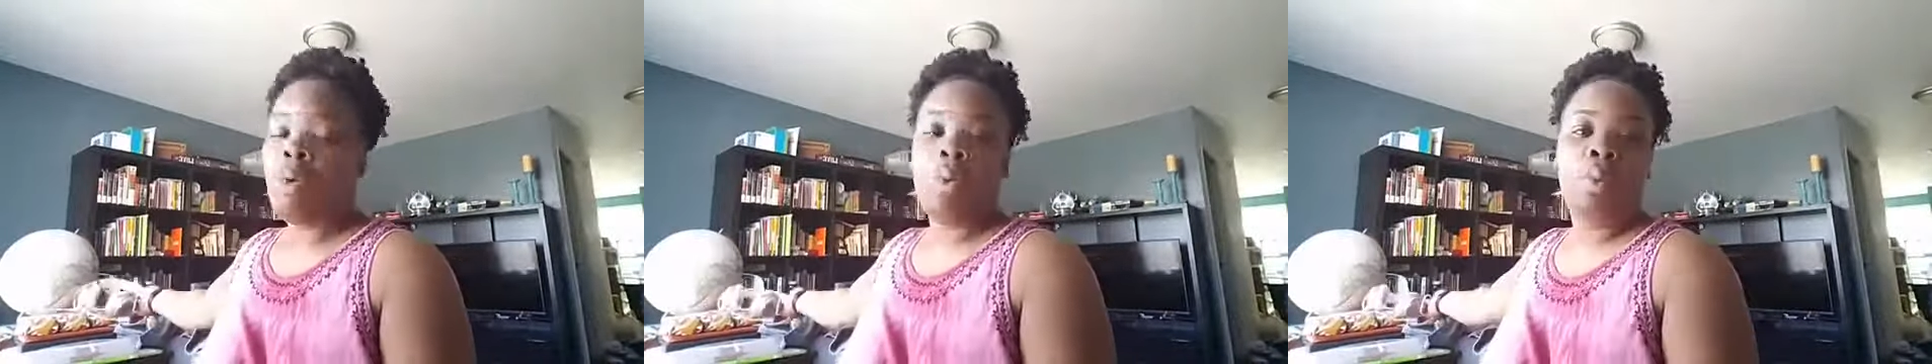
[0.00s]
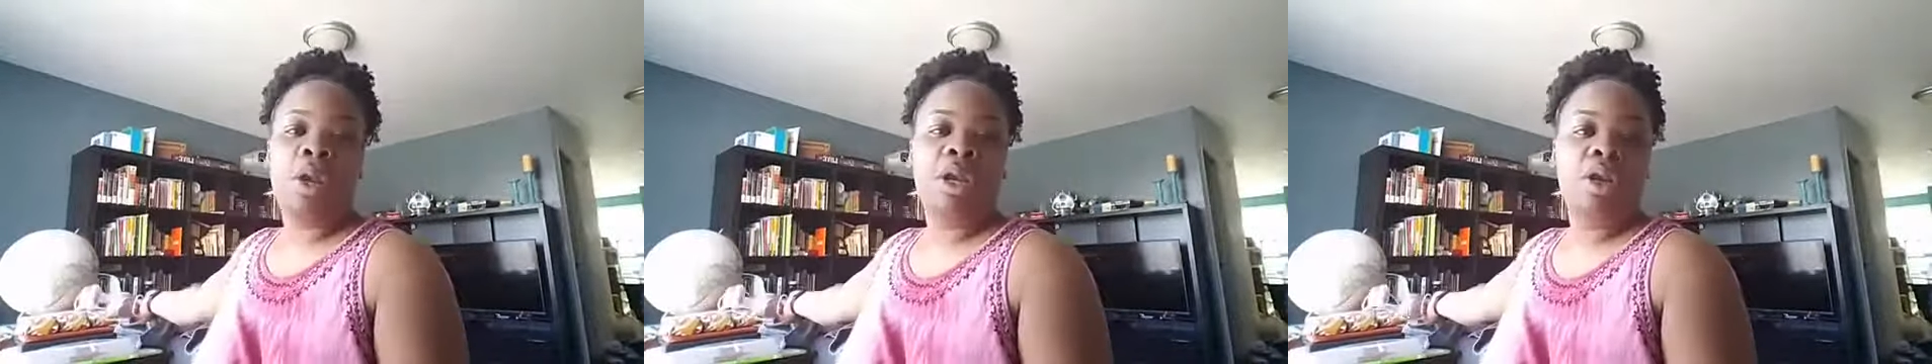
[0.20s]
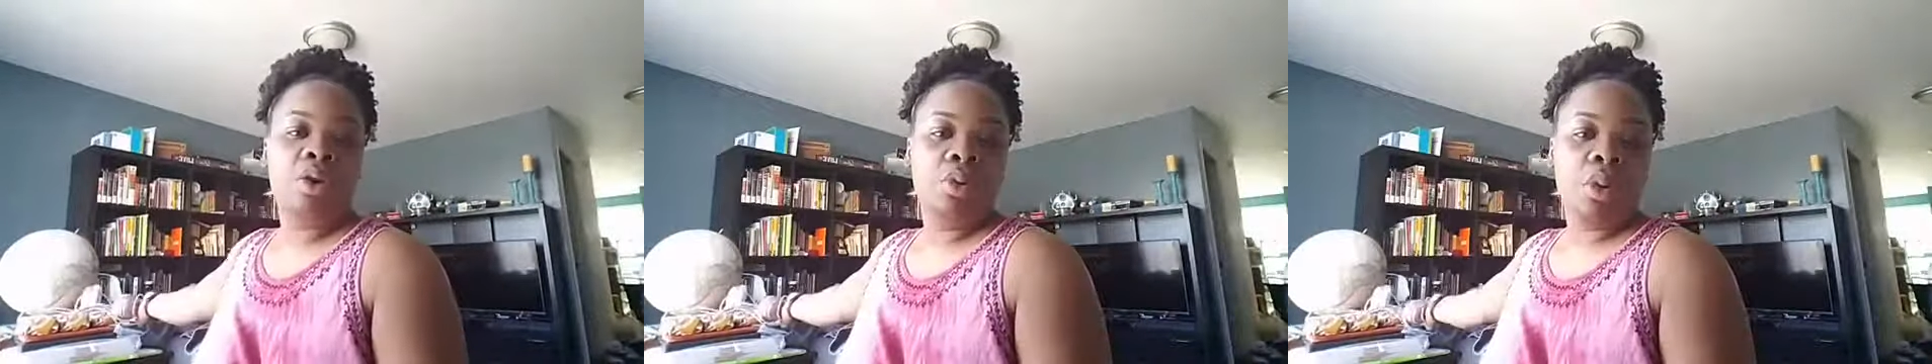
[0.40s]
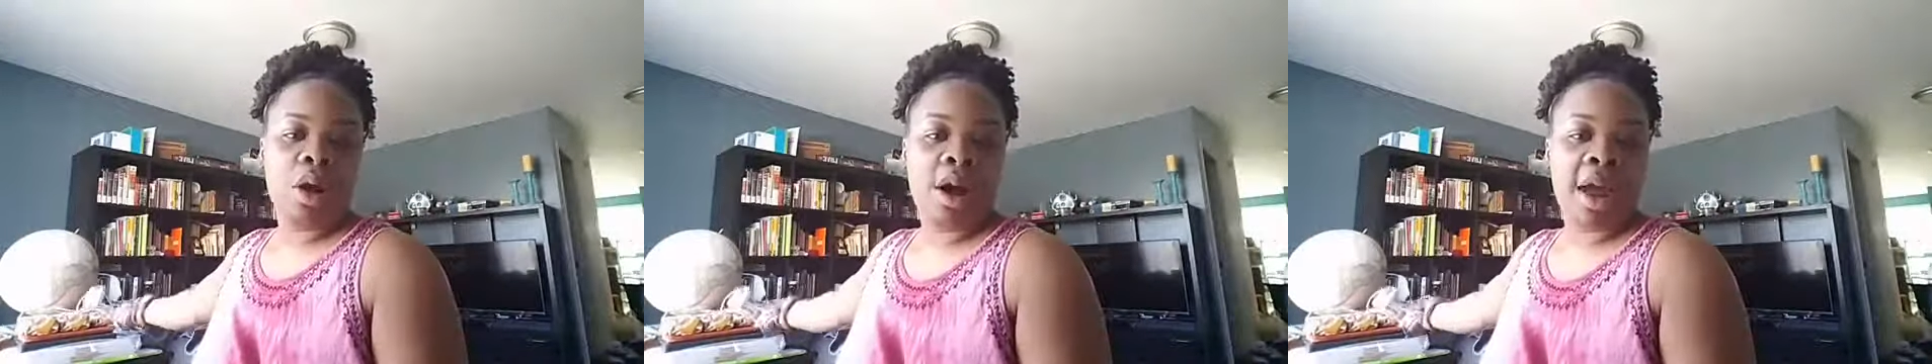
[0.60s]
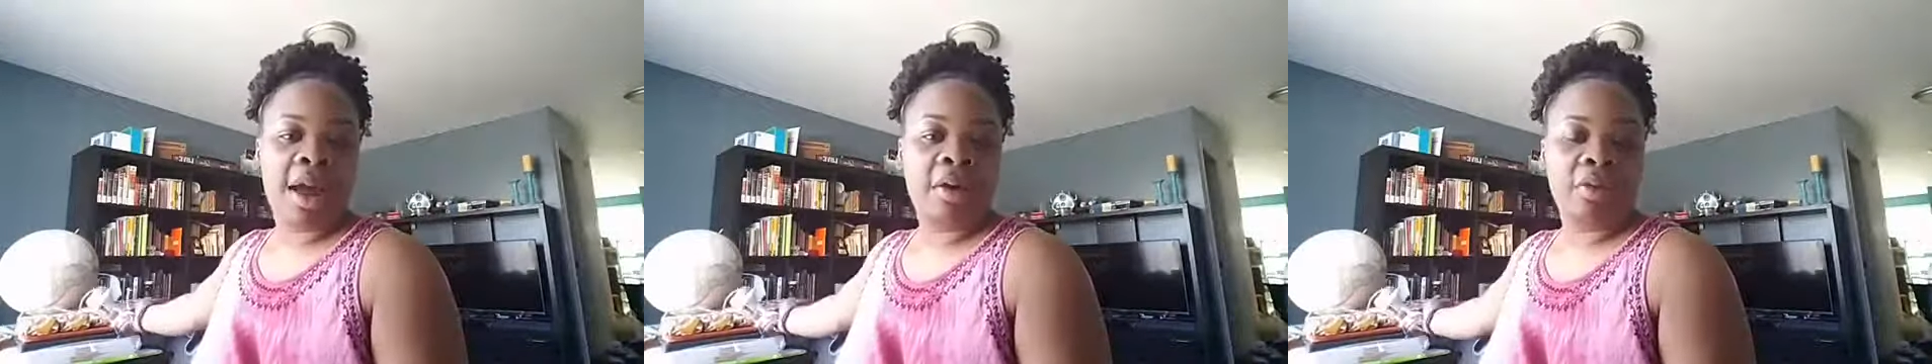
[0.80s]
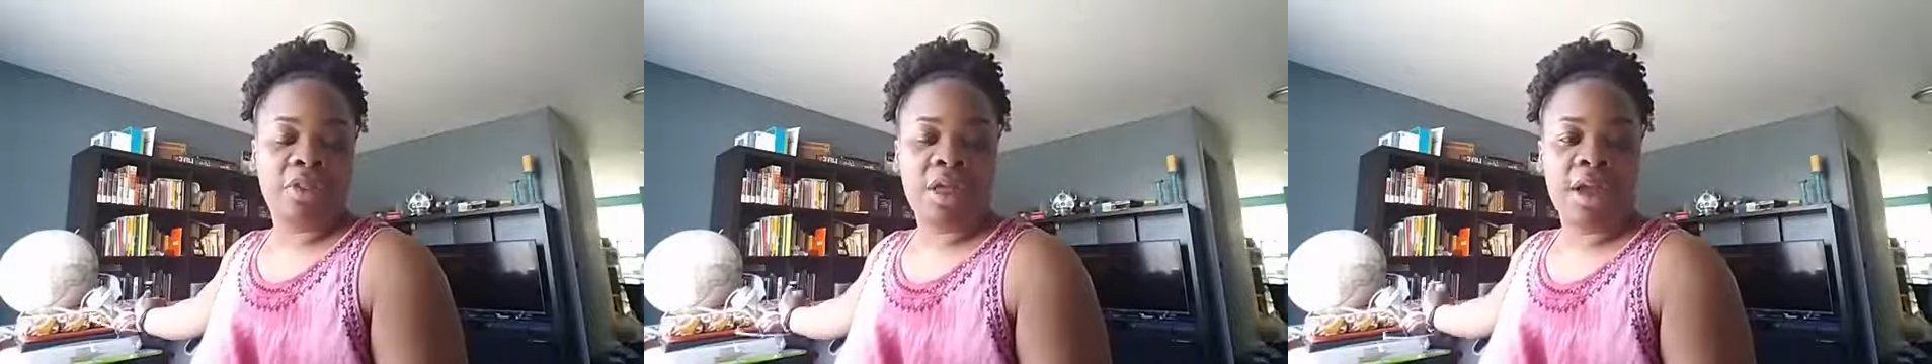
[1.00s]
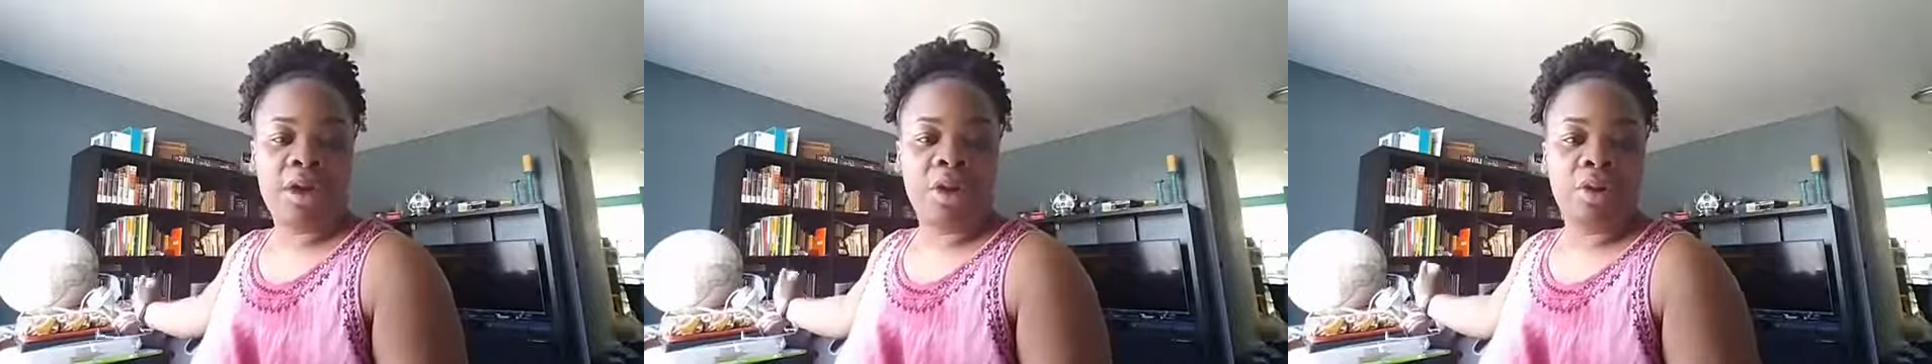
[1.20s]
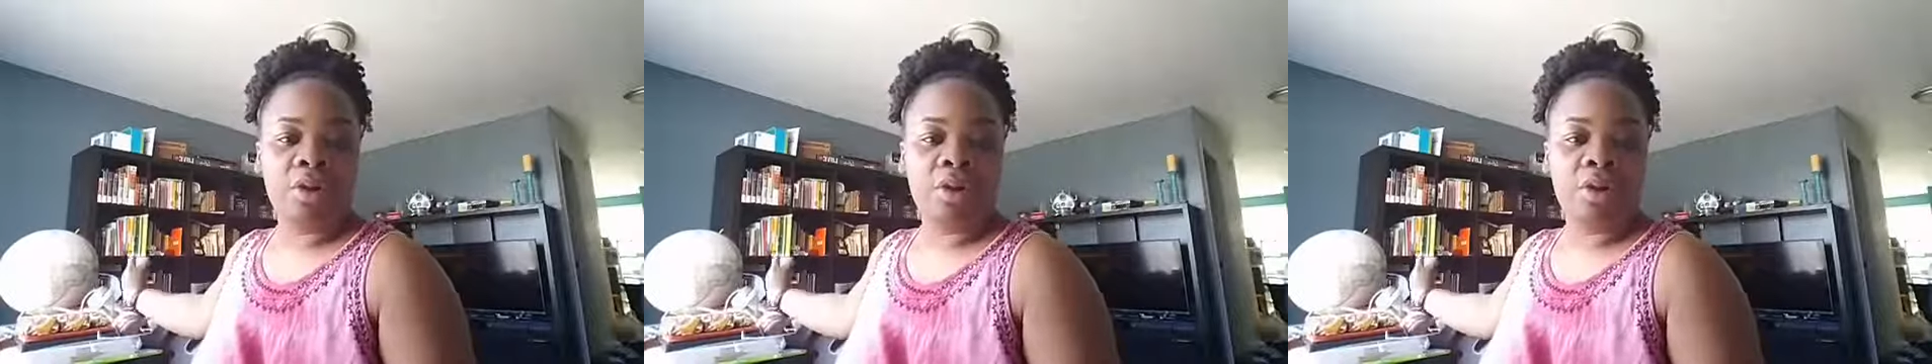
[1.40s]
when you are out there